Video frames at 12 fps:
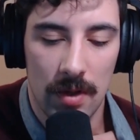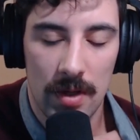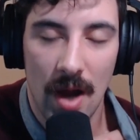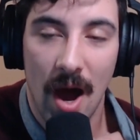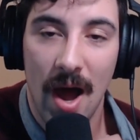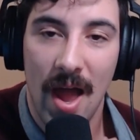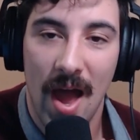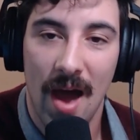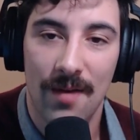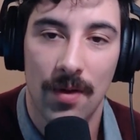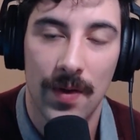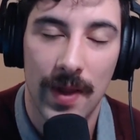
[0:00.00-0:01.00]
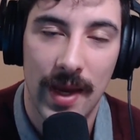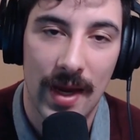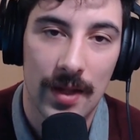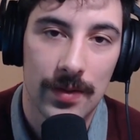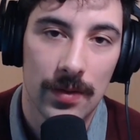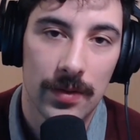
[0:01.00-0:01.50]
not have all the
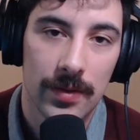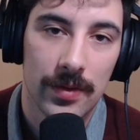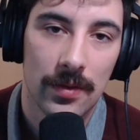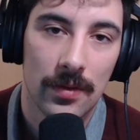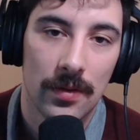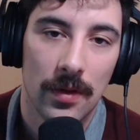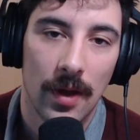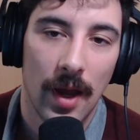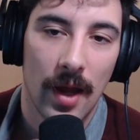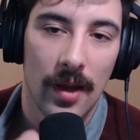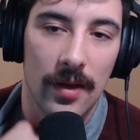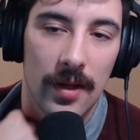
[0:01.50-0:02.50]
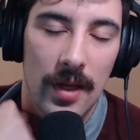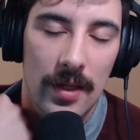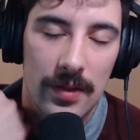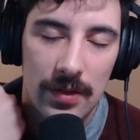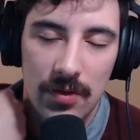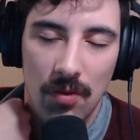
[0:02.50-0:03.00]
answers, and
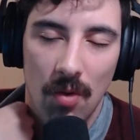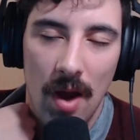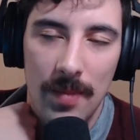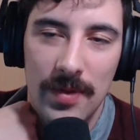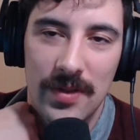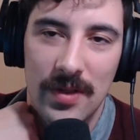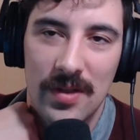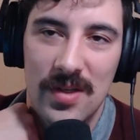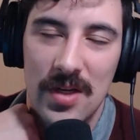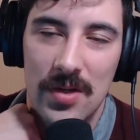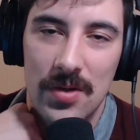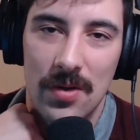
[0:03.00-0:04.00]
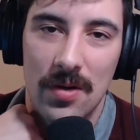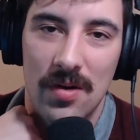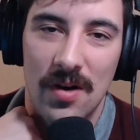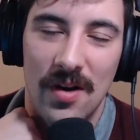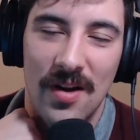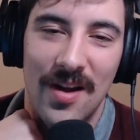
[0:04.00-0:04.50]
it's described as a
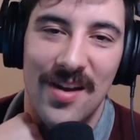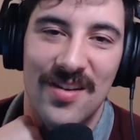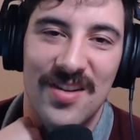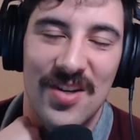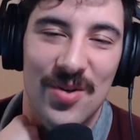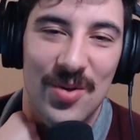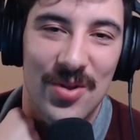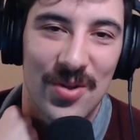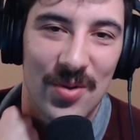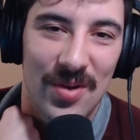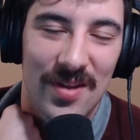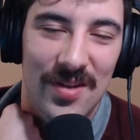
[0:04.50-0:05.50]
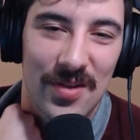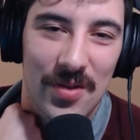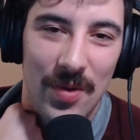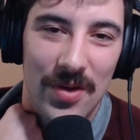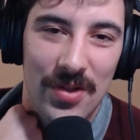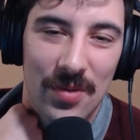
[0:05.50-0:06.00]
teacher student
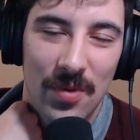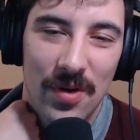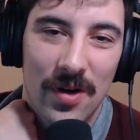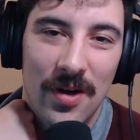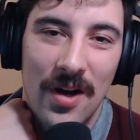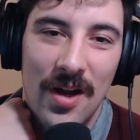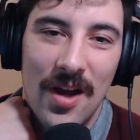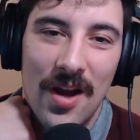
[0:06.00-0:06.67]
situation where